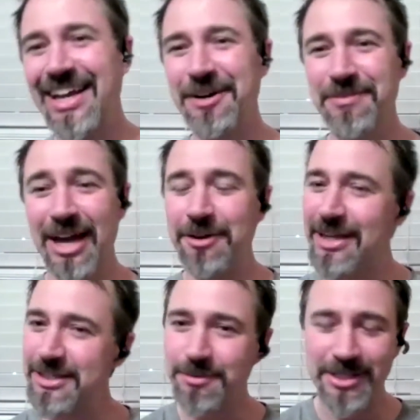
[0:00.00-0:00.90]
Yeah, I
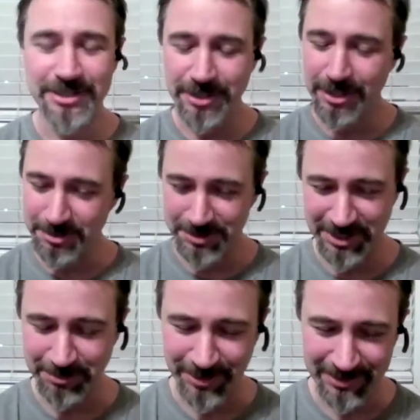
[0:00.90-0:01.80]
don't get to watch Star Wars
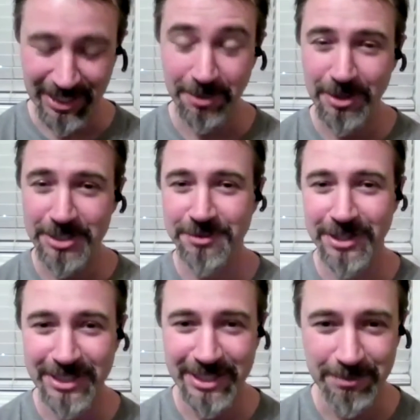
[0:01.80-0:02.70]
anymore. Got to watch
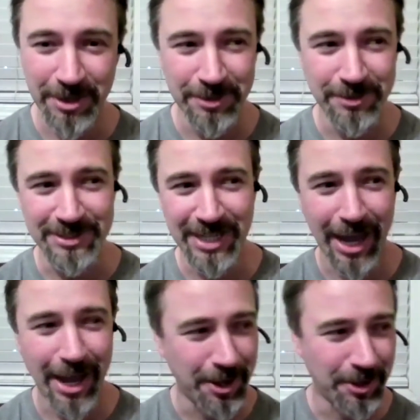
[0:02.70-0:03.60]
Finding Nemo and
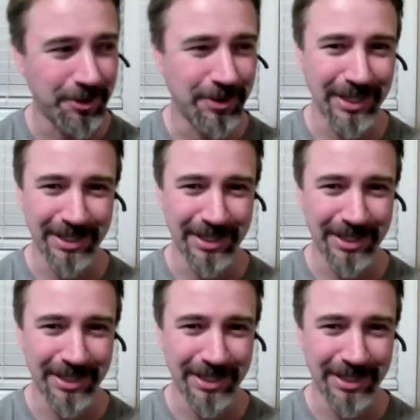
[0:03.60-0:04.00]
Tayo